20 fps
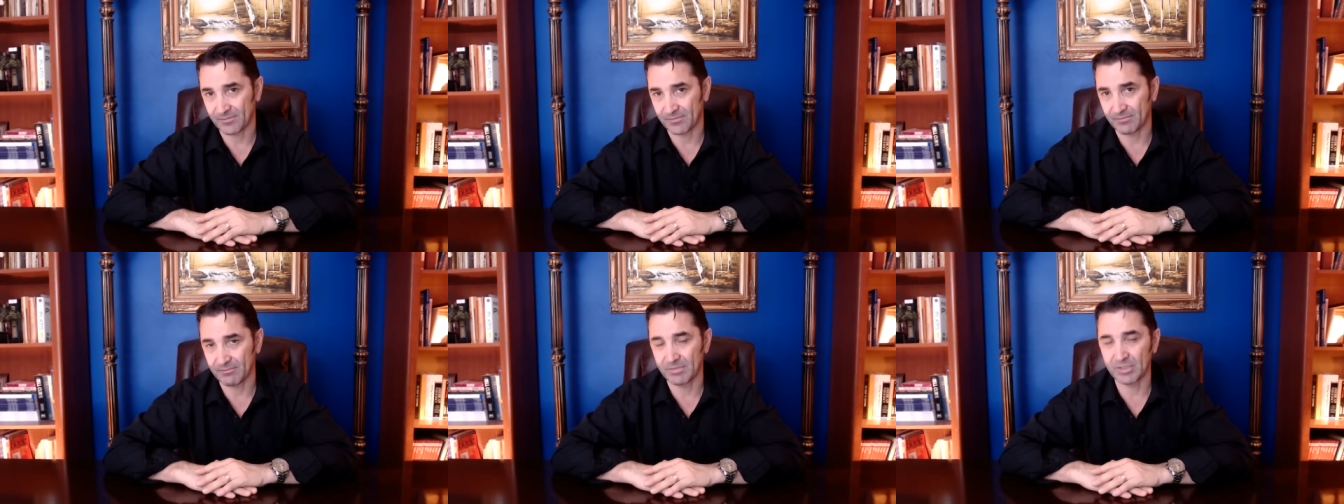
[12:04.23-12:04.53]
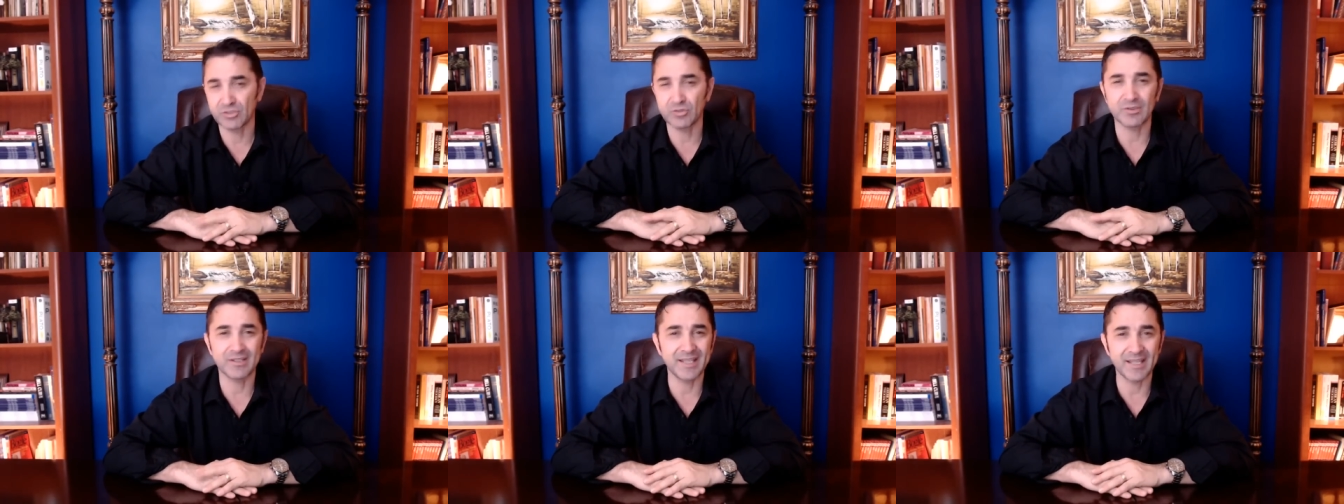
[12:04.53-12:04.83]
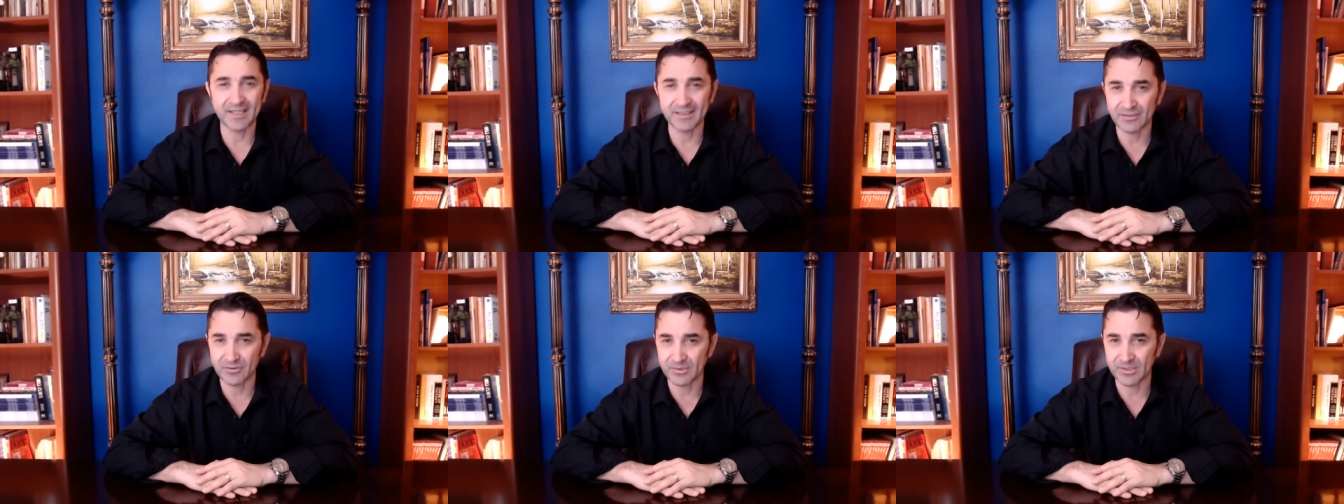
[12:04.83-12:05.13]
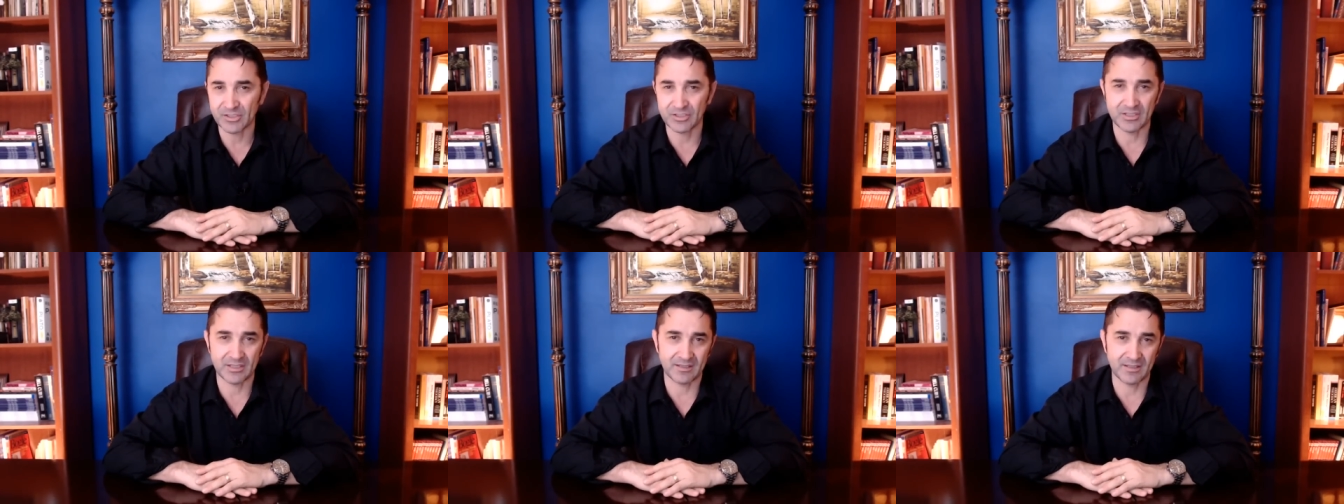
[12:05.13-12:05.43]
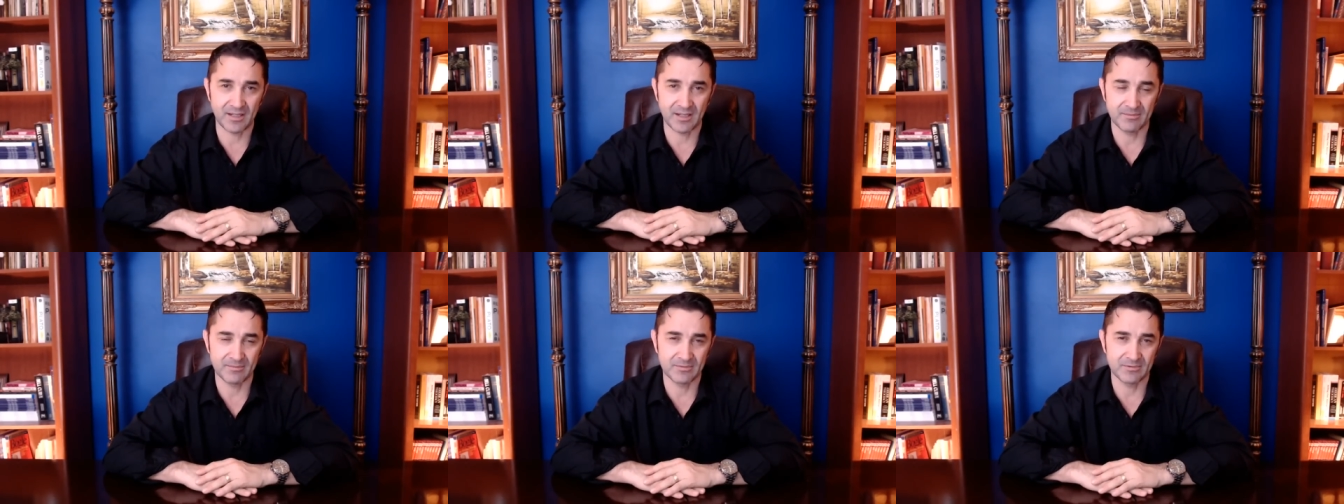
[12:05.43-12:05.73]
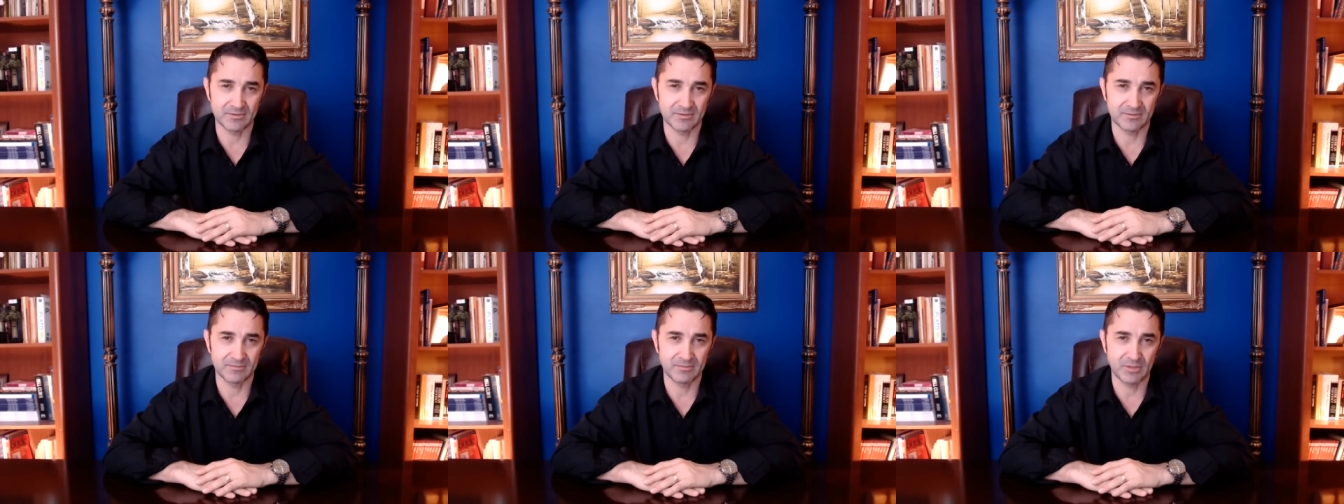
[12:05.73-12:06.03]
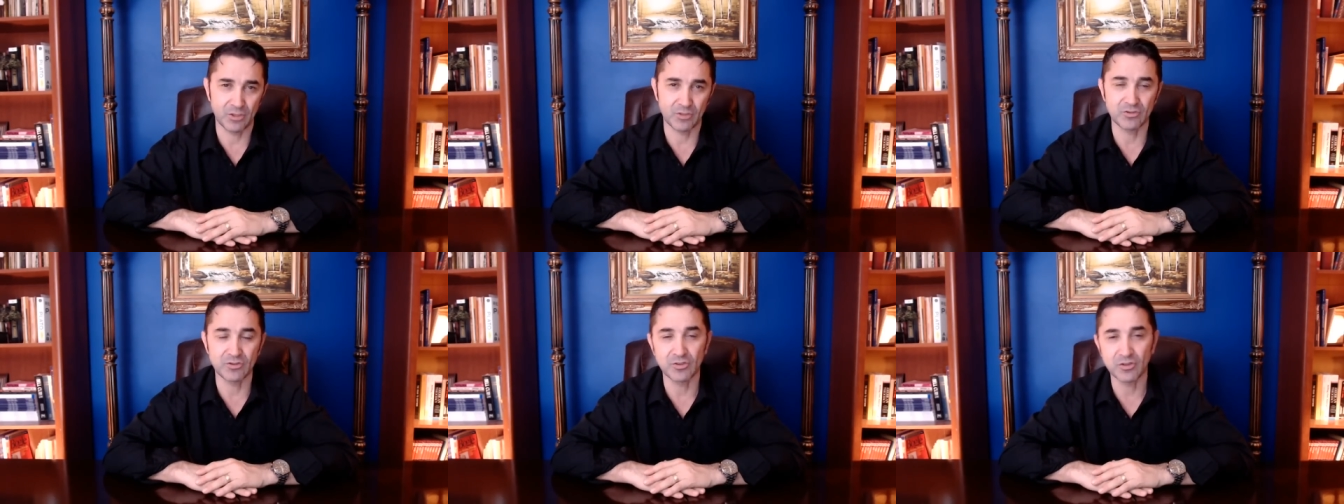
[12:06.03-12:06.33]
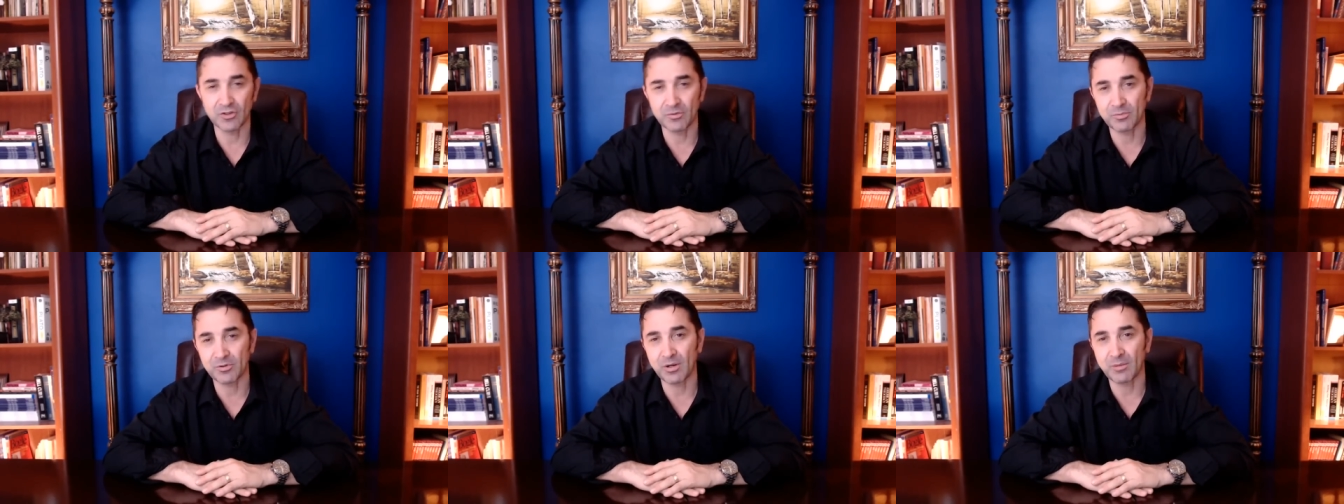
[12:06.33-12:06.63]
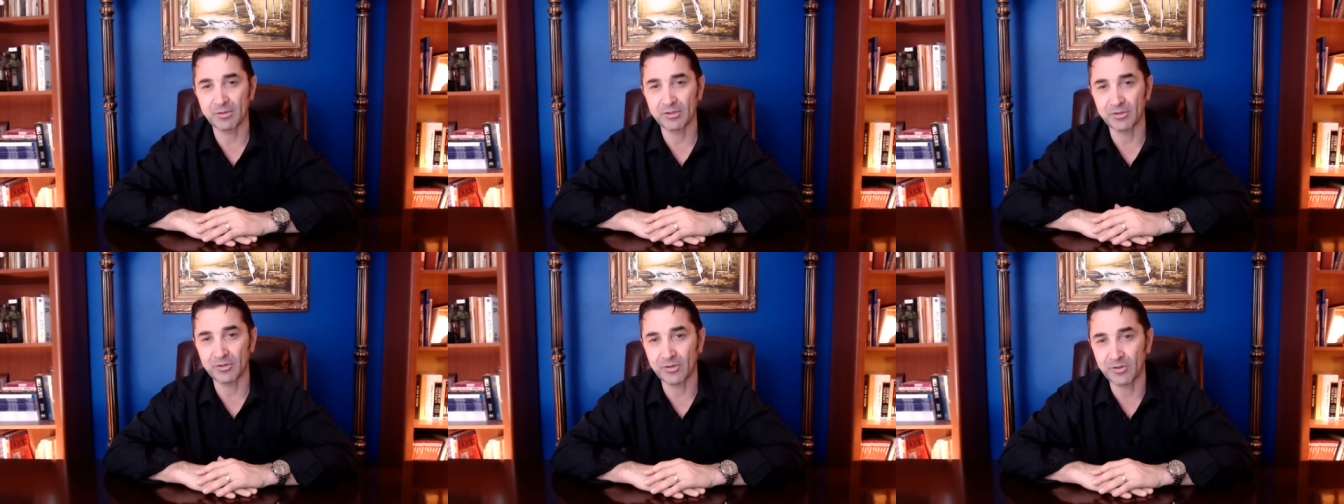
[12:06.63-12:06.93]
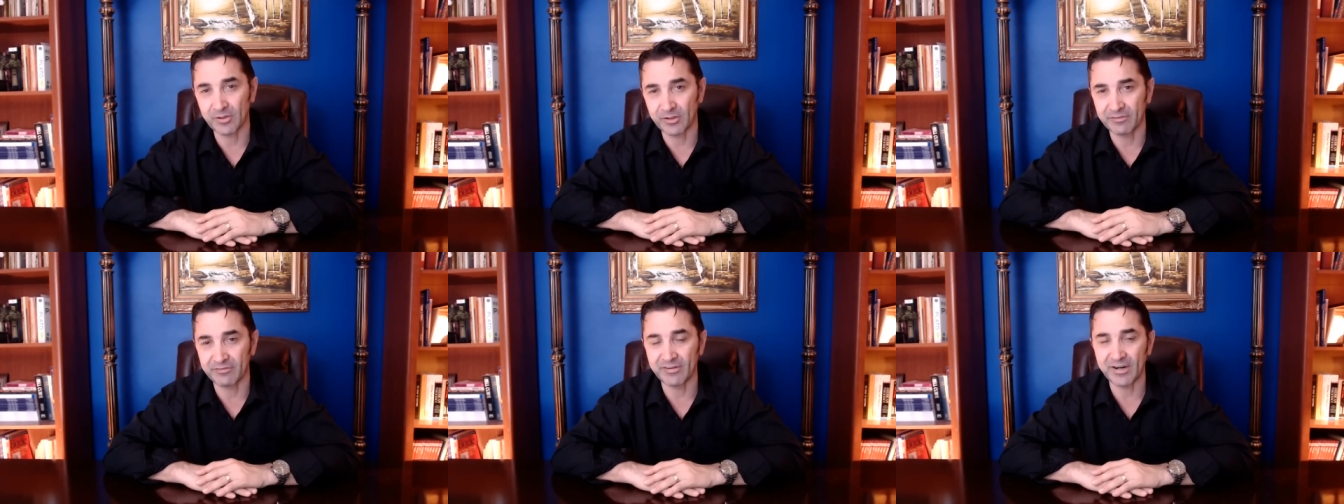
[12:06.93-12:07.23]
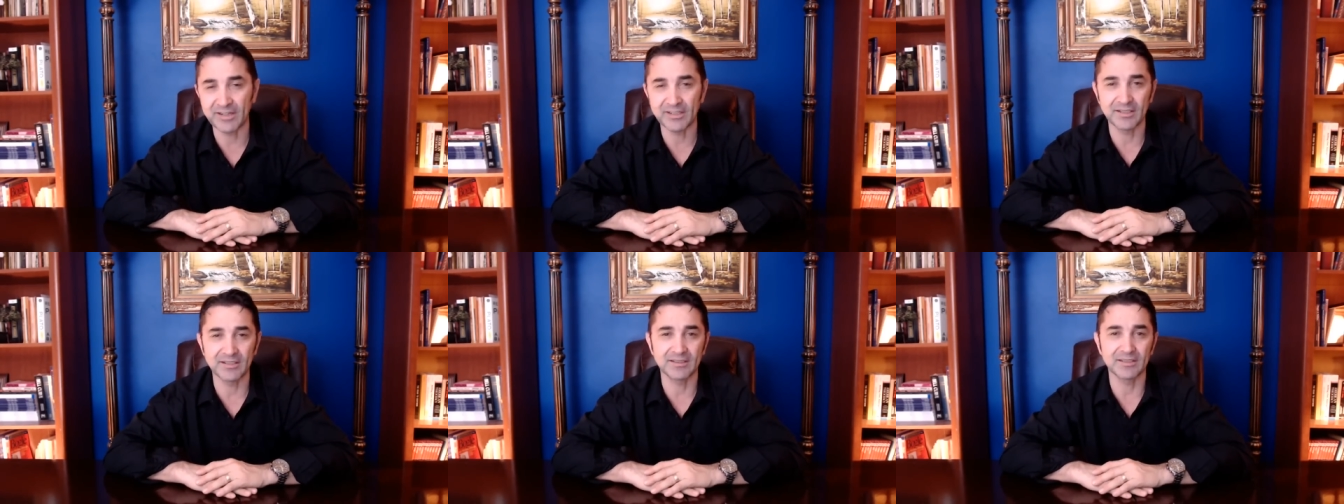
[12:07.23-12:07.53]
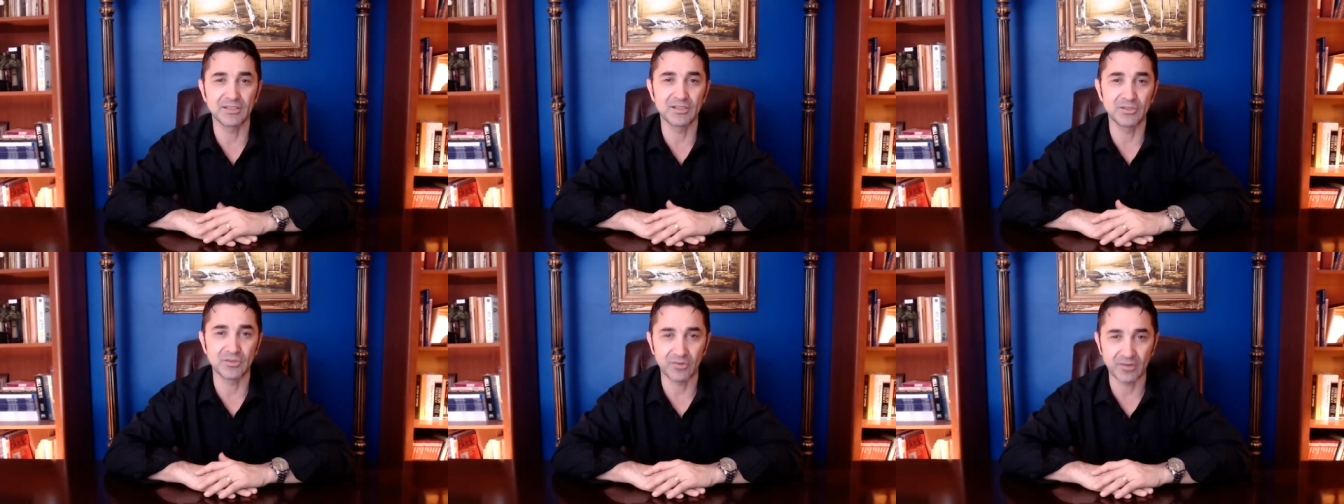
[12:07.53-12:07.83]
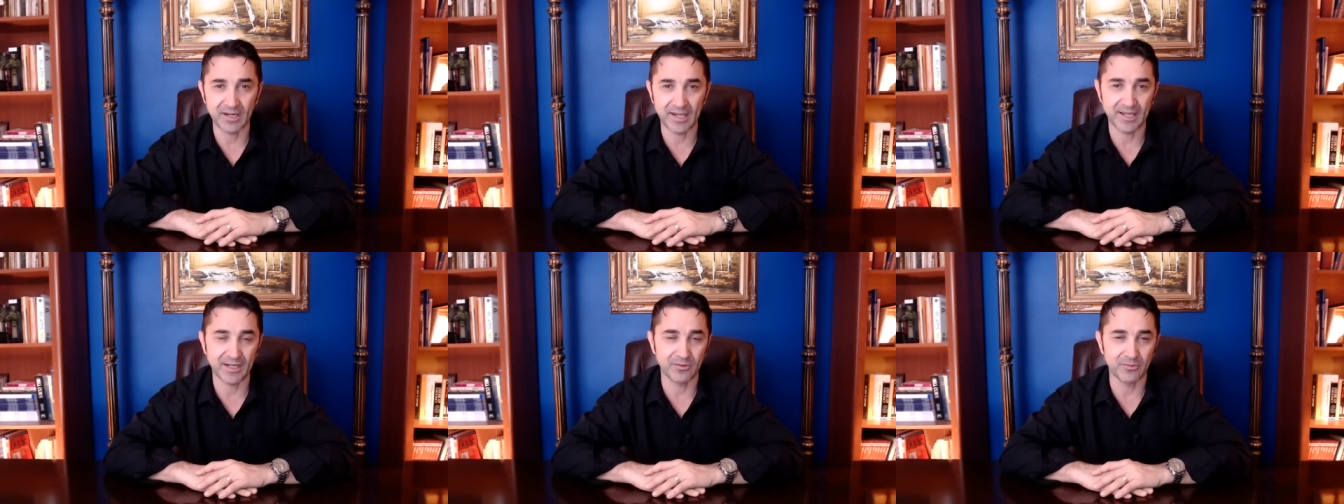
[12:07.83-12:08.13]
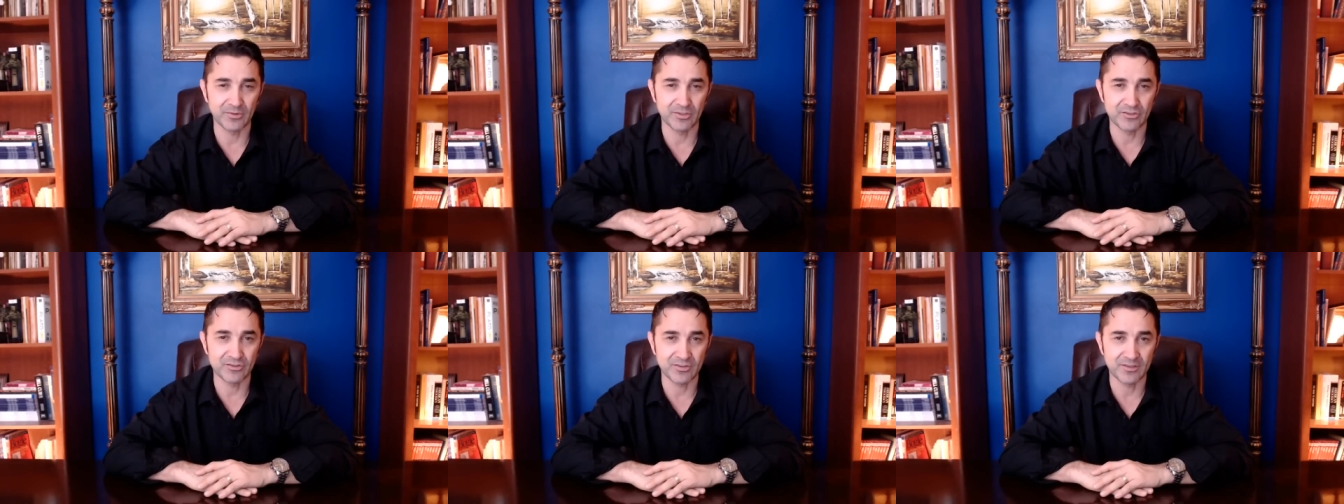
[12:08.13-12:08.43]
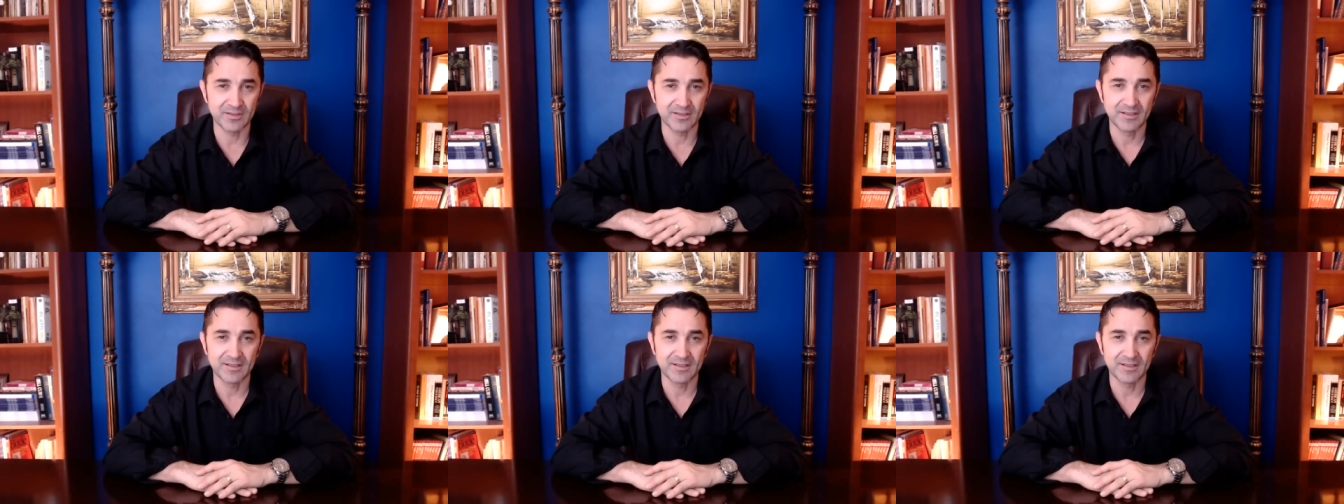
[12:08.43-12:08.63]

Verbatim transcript: But you can't reach the Talmud because you're not probably you're not going to find it in your language.